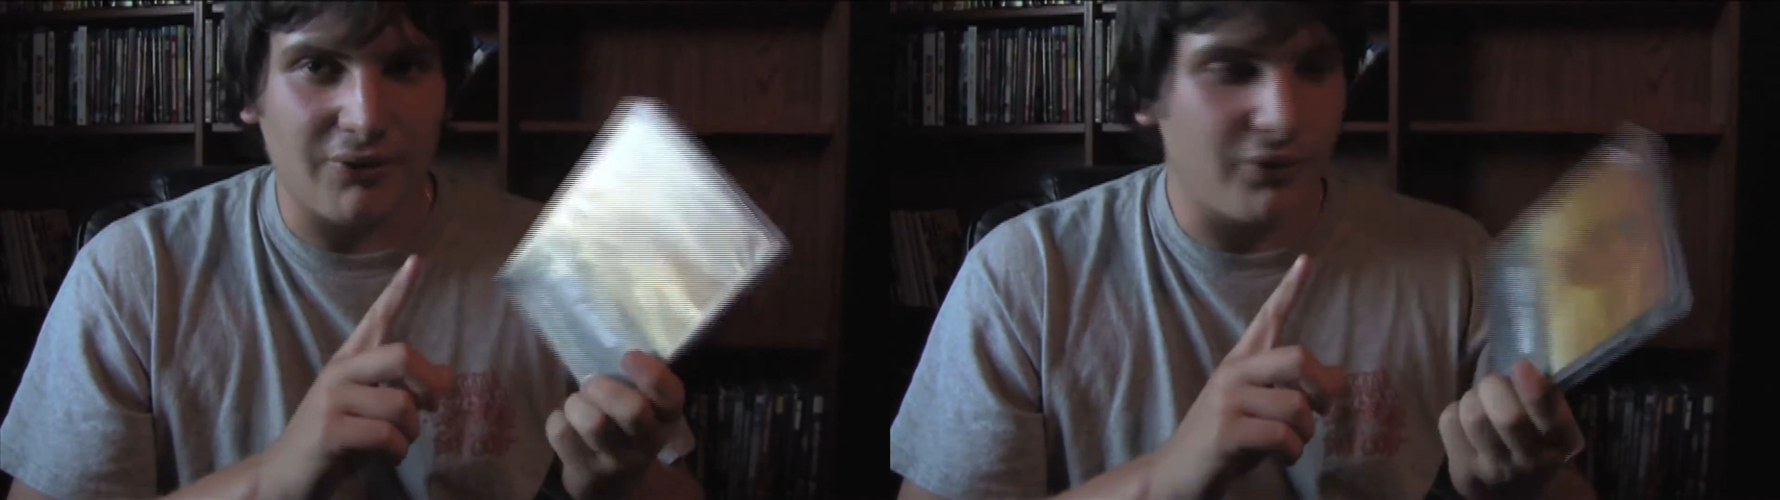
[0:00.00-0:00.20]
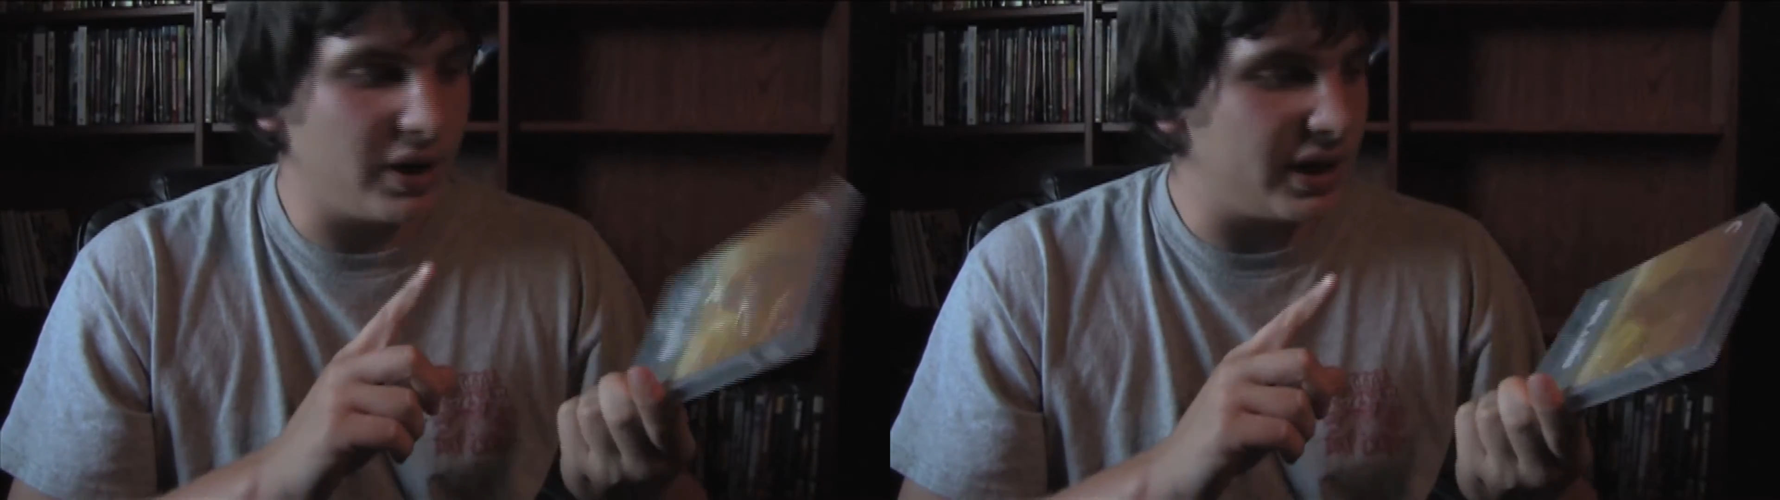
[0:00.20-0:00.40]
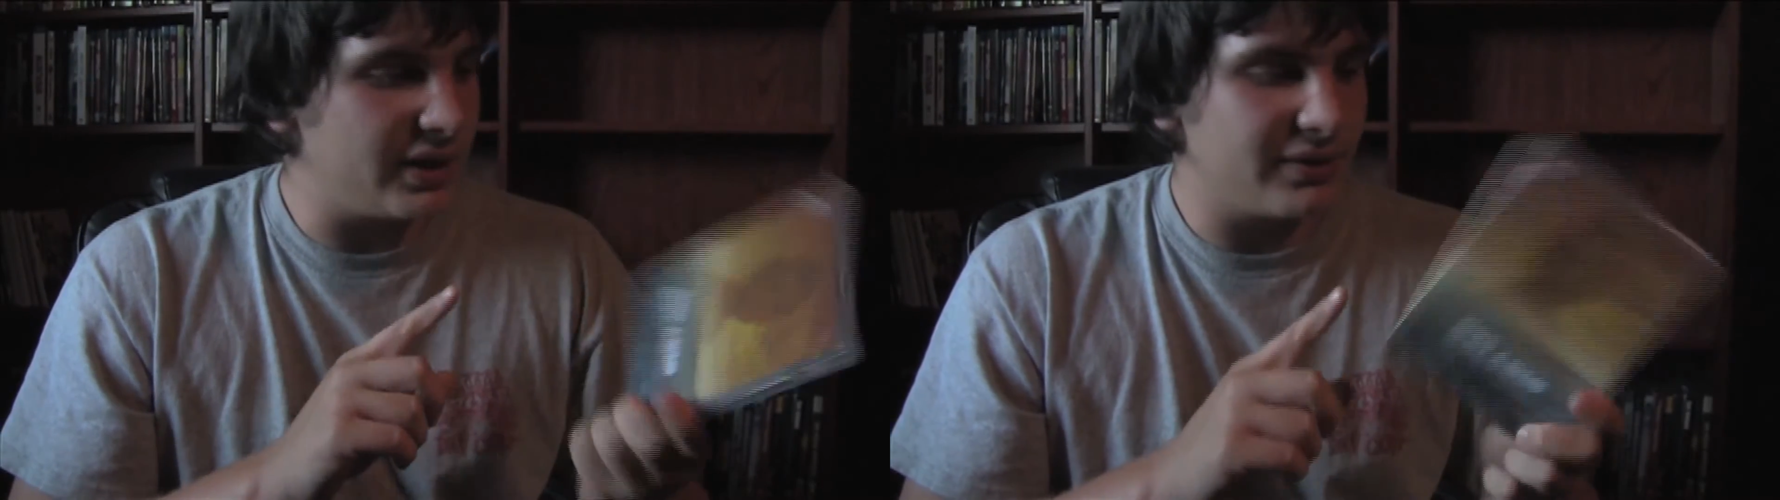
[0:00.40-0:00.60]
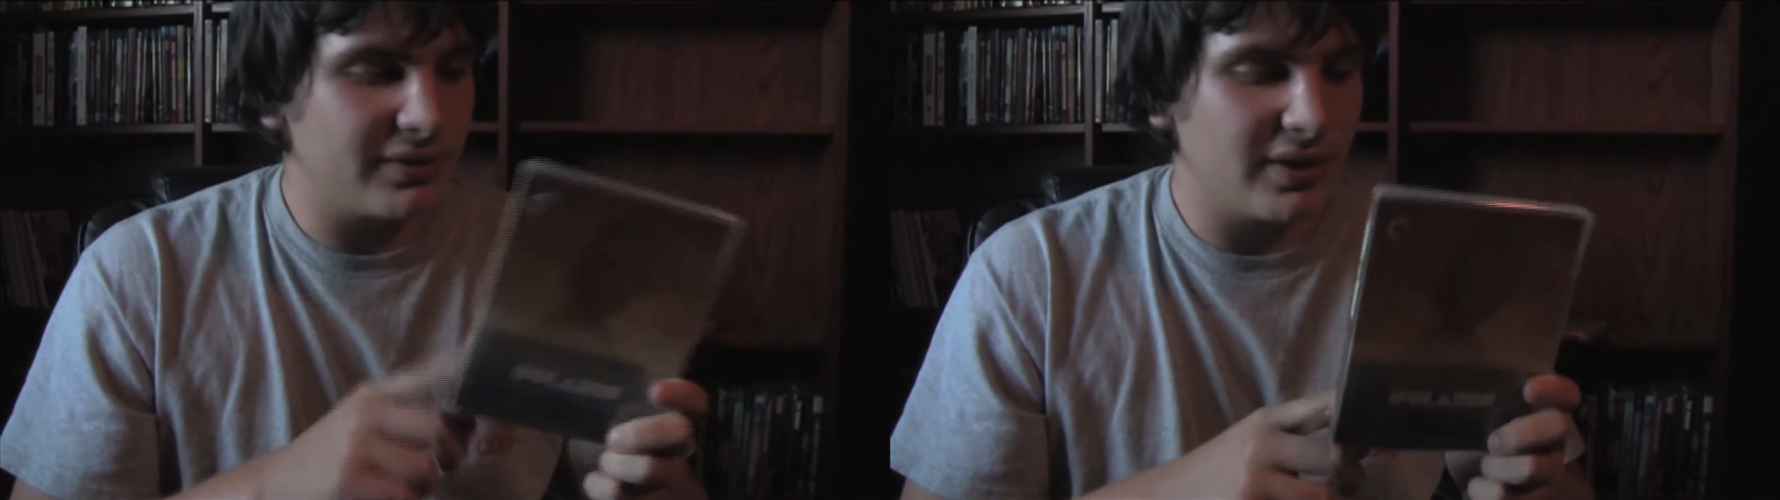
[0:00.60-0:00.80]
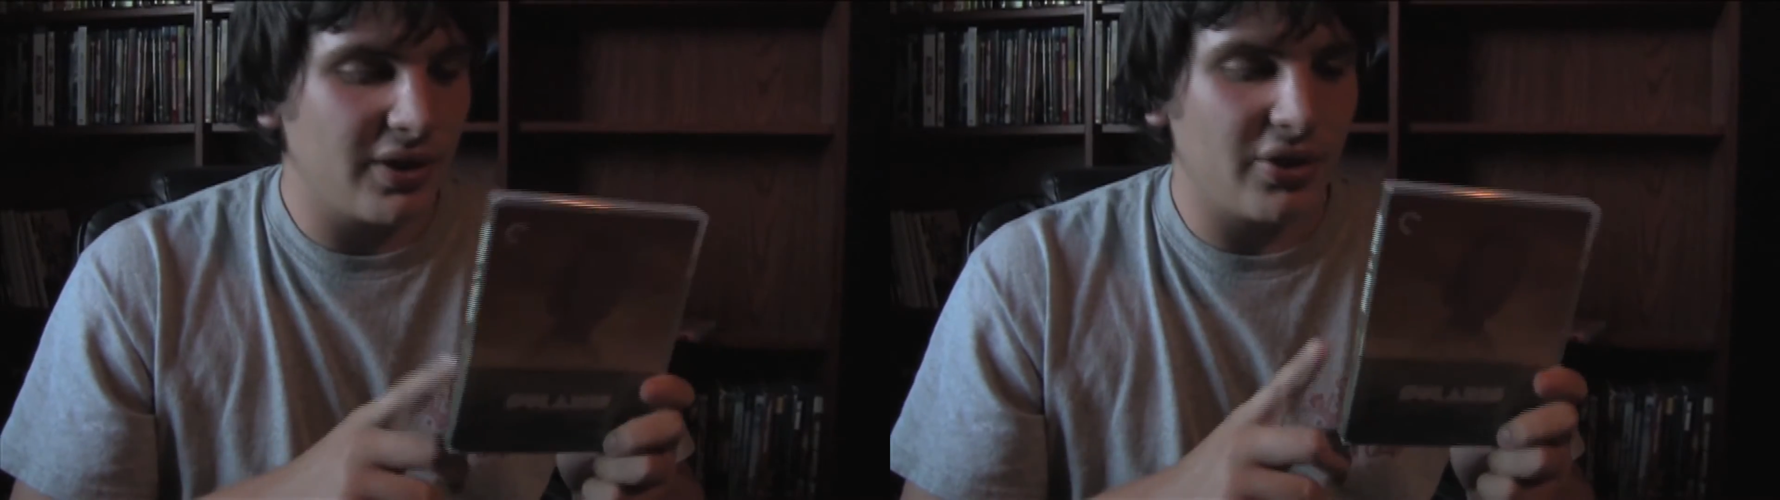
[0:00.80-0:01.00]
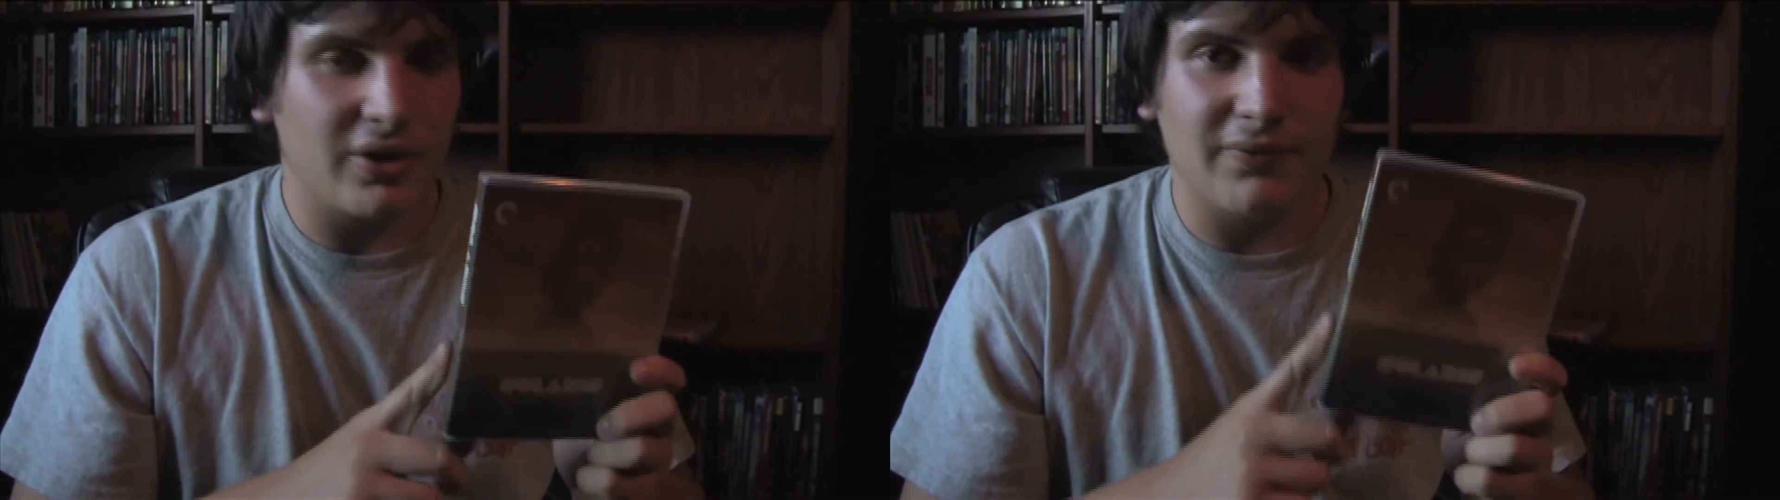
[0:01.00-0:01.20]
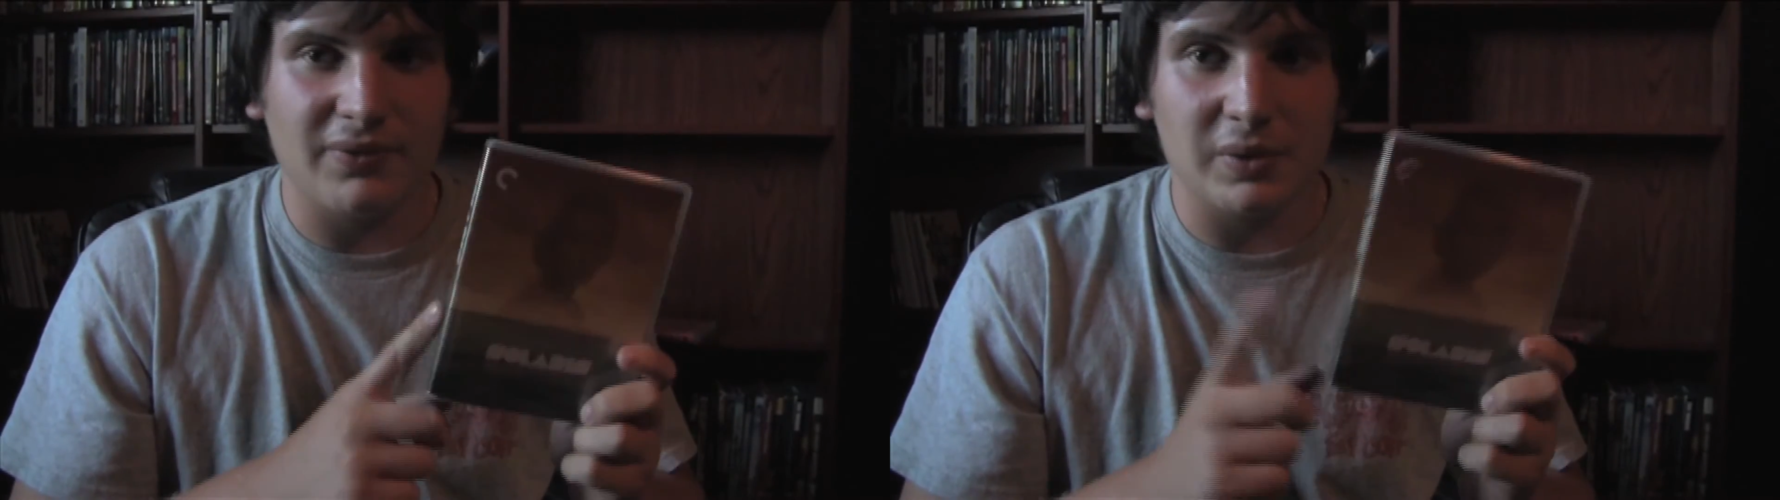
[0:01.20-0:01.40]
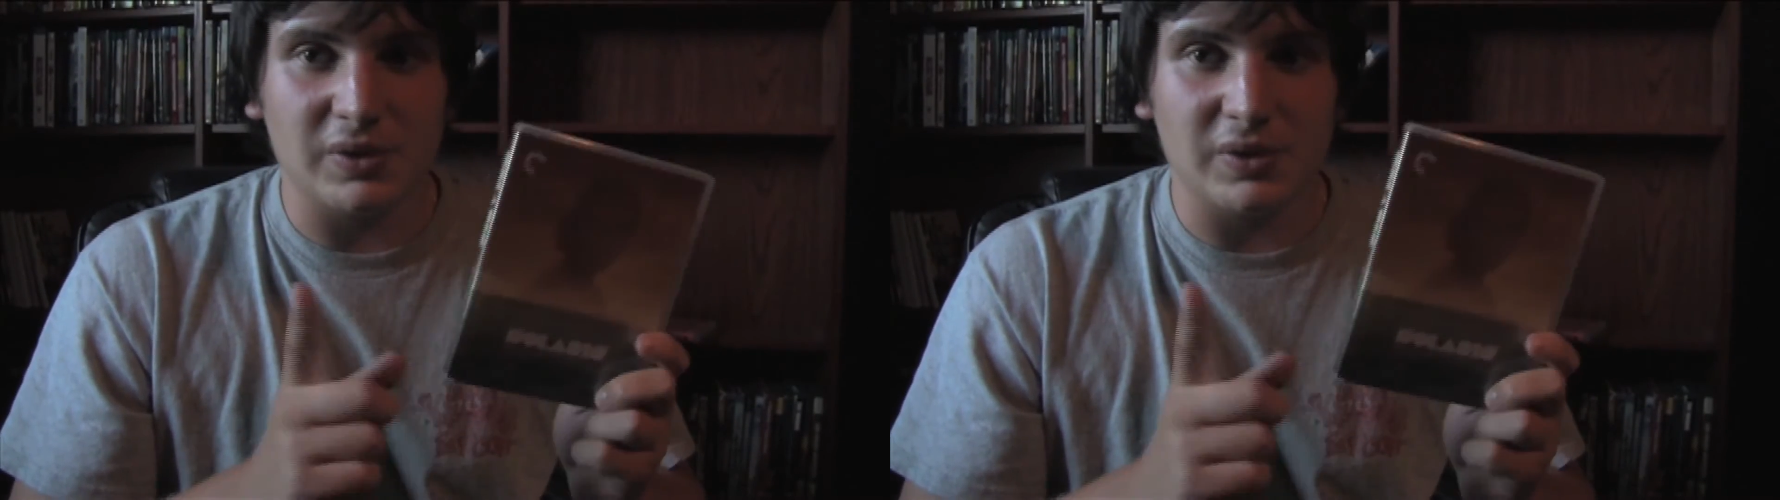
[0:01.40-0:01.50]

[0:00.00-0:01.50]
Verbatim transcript: I really thought